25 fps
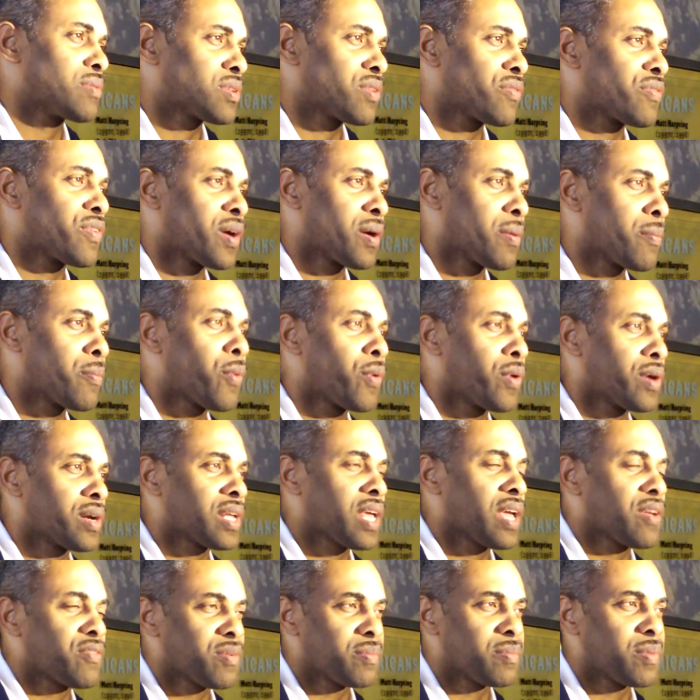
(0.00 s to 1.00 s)
It's a very
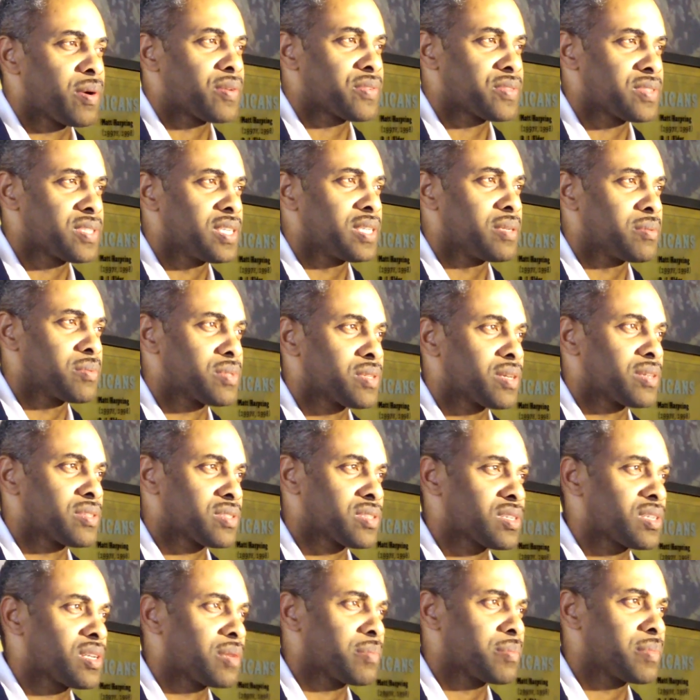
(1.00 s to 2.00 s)
important game for both teams. So
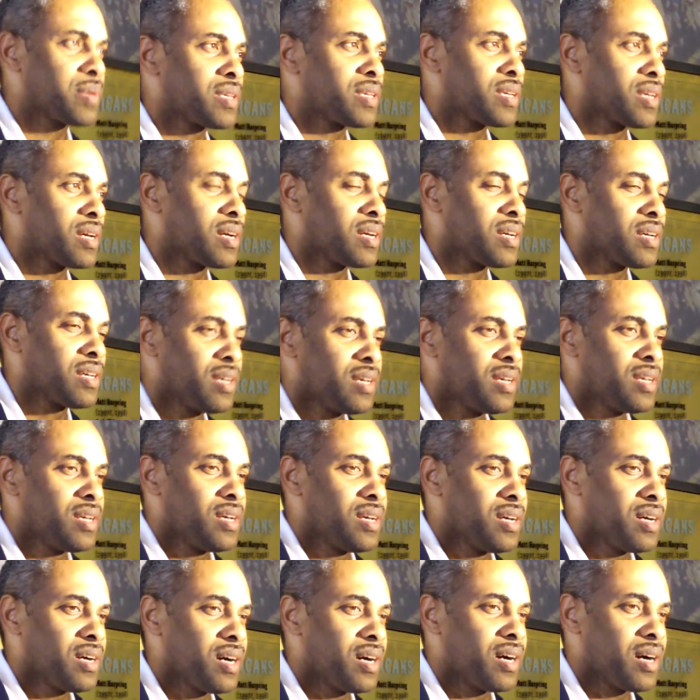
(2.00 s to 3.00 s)
it's going to be
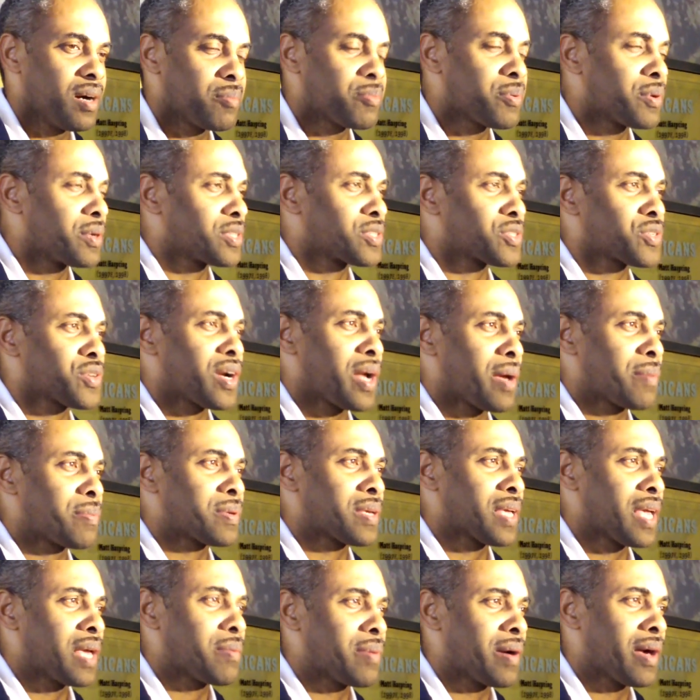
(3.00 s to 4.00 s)
a pretty
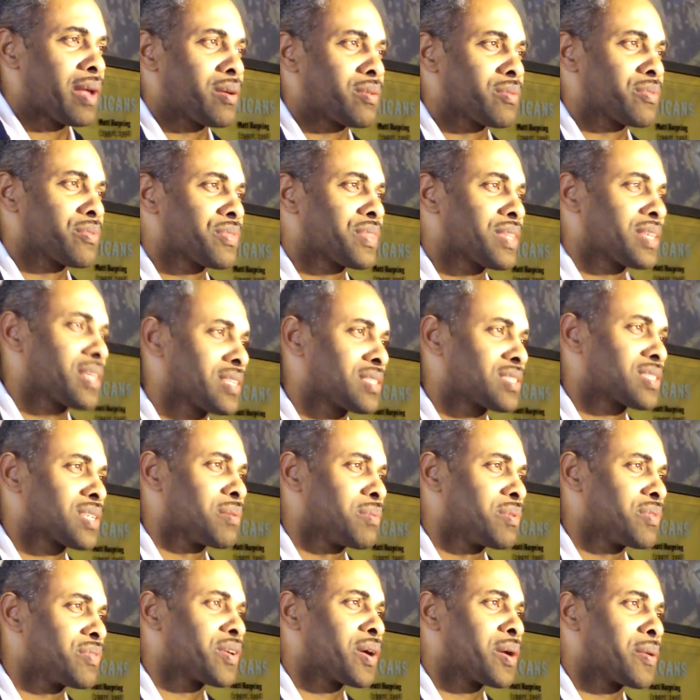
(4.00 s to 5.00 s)
scrappy game. I don't think it's
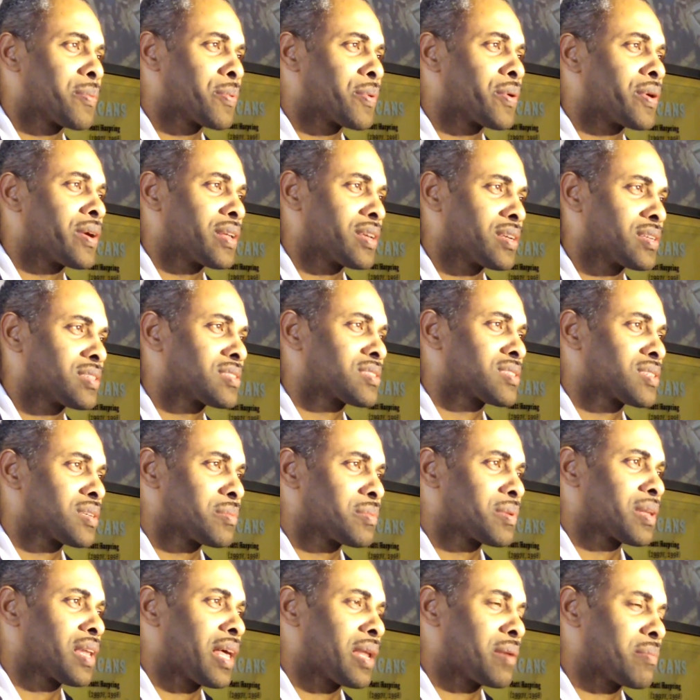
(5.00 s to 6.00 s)
going to be very pretty because it's
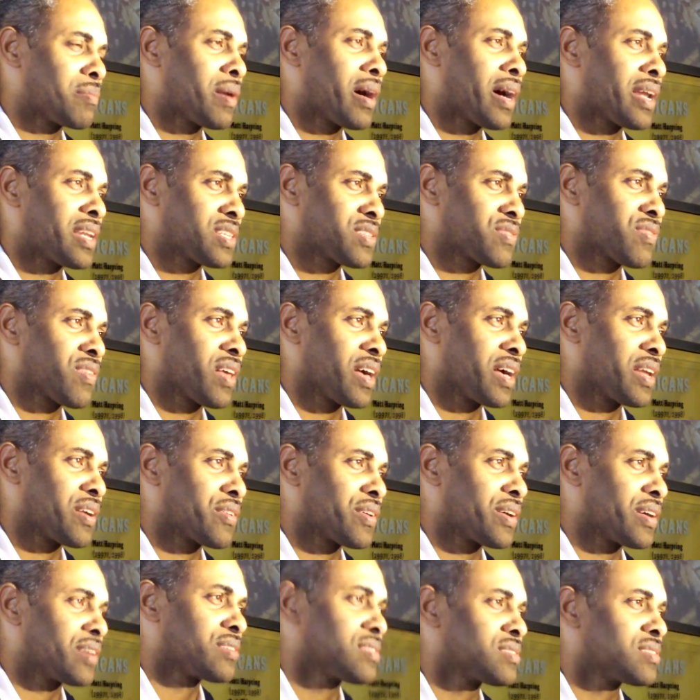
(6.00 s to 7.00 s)
going to be a lot of bodies
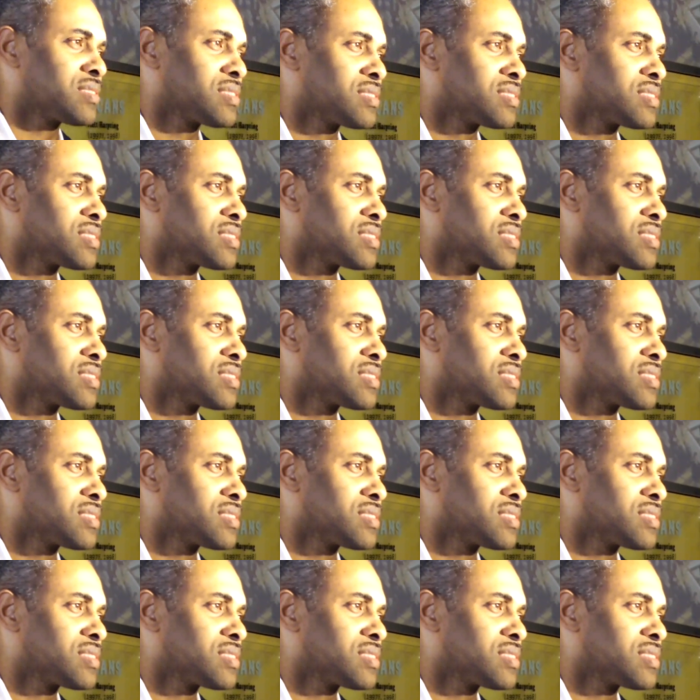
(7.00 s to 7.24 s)
flying around.